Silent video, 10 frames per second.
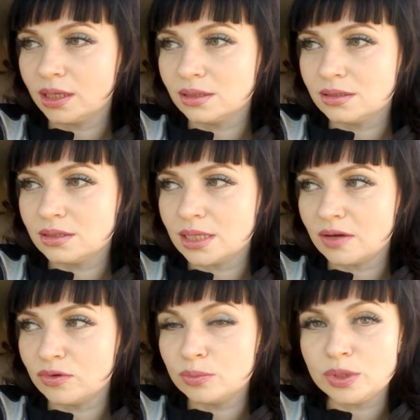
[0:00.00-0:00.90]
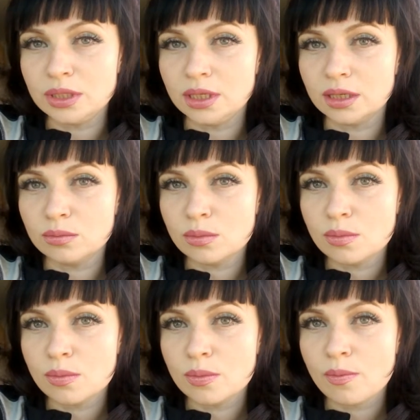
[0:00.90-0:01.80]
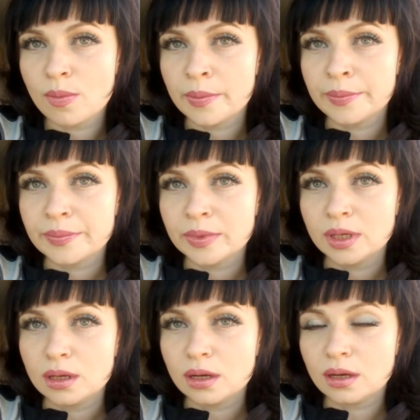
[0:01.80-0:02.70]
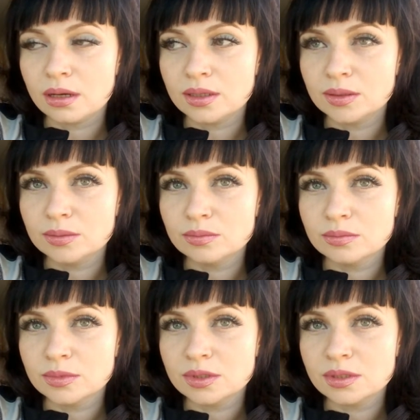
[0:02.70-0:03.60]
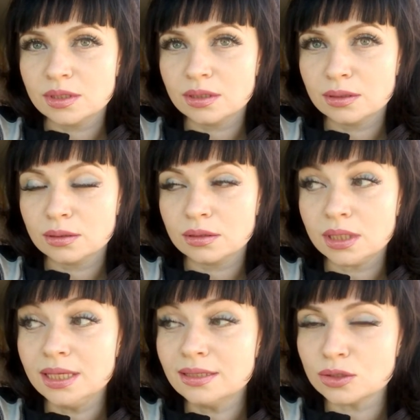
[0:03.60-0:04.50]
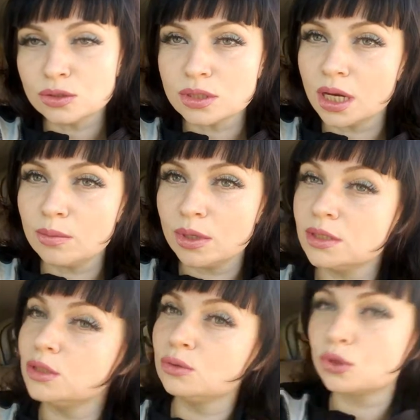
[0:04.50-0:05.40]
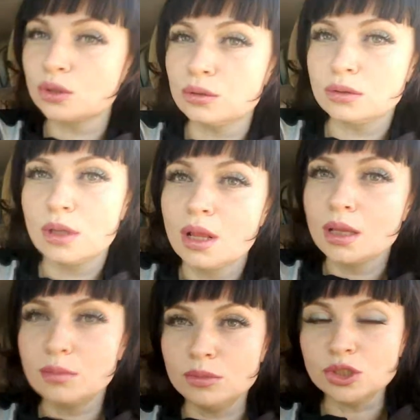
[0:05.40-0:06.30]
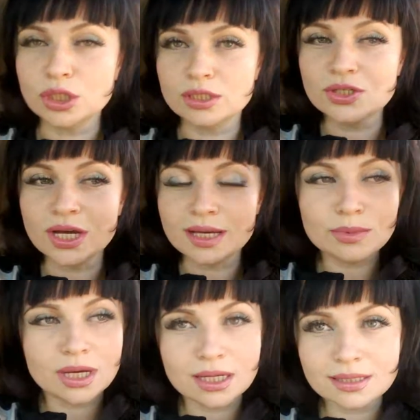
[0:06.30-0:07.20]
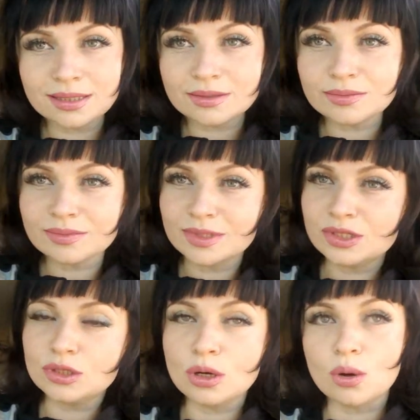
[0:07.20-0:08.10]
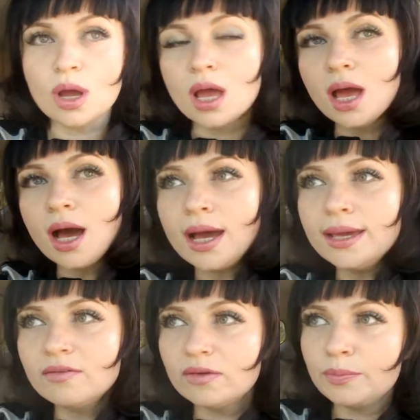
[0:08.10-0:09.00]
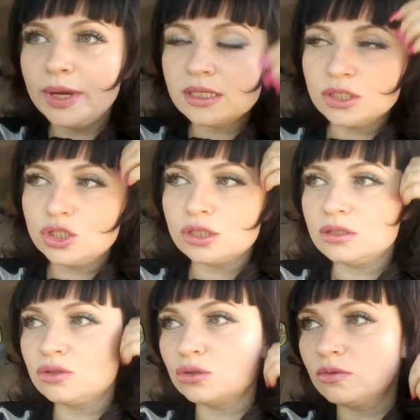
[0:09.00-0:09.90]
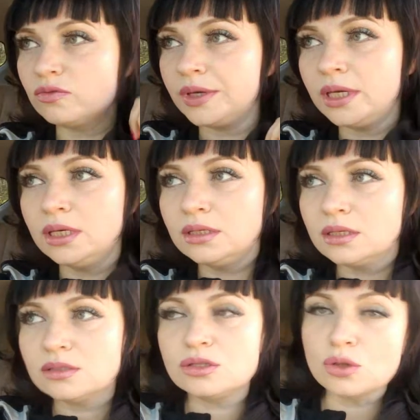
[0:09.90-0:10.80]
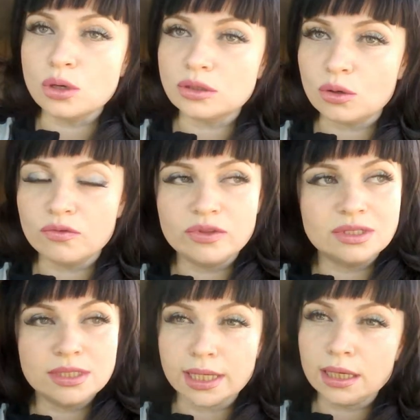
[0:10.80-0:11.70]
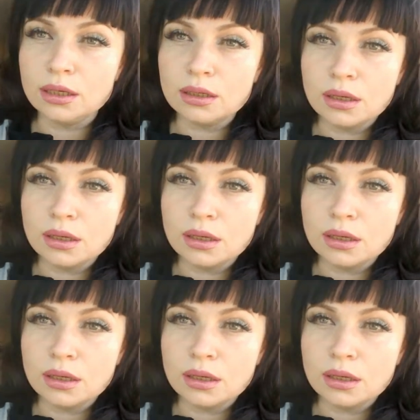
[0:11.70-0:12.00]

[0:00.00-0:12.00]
at 7 p.m um, eastern time as usual michigan time guys so i have a message sort of a thought of the day